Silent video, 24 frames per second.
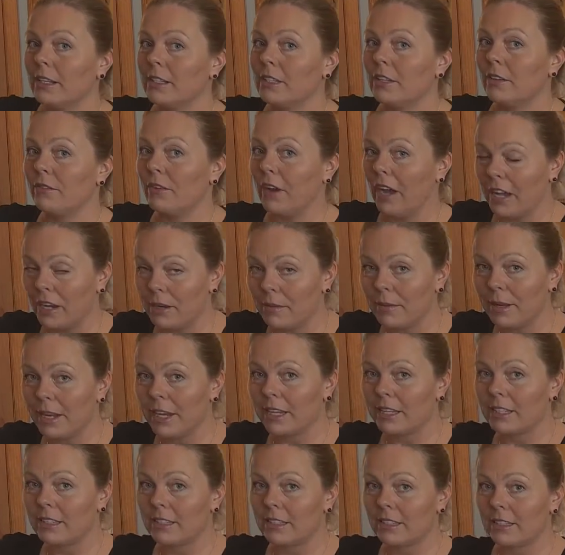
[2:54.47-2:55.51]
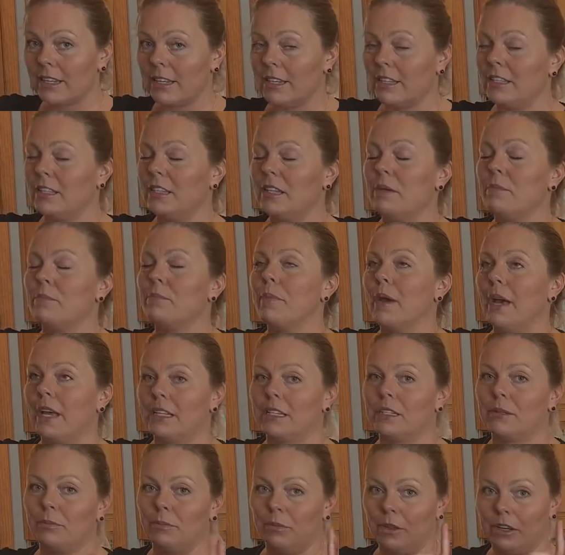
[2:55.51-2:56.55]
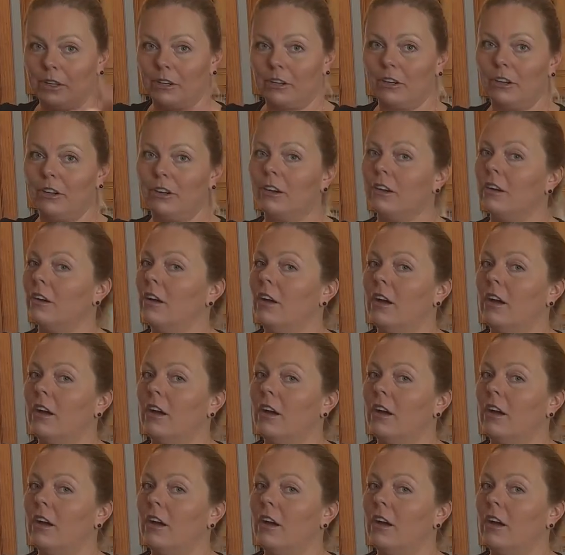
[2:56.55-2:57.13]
the Vitamix is the best blender.